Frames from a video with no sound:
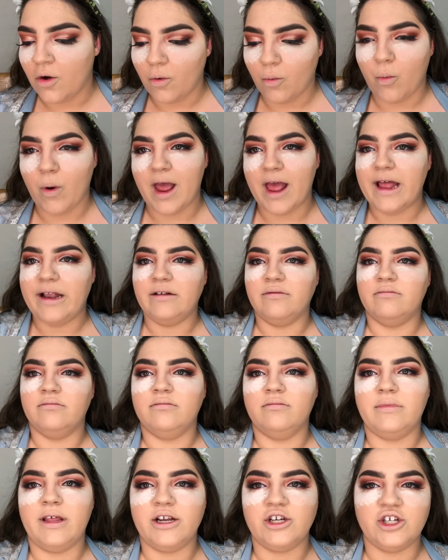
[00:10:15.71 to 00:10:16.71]
when
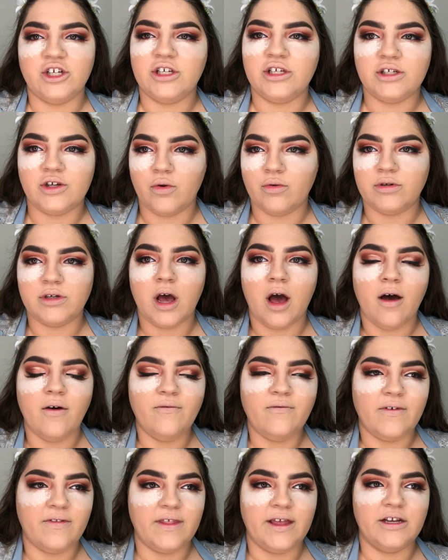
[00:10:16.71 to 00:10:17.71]
they're just so
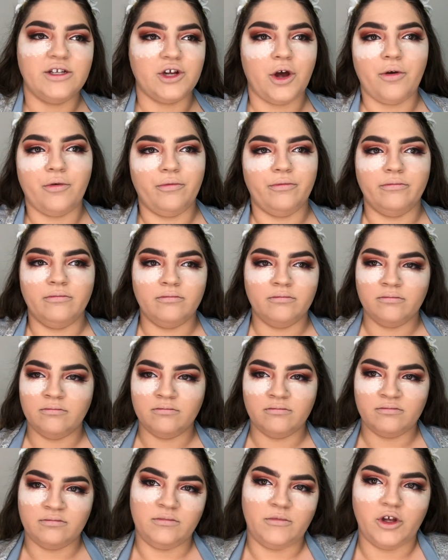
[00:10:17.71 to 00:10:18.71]
tough and they don't,
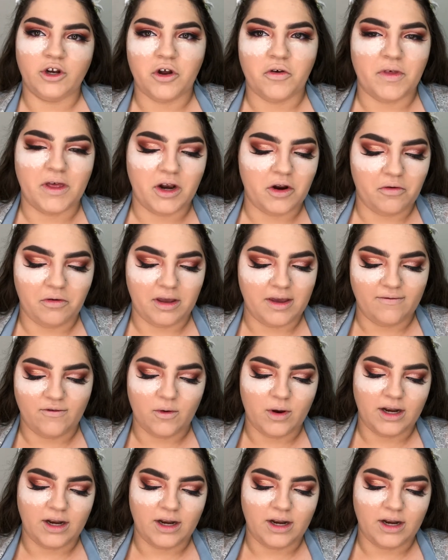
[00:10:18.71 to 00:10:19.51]
you know, they don't give you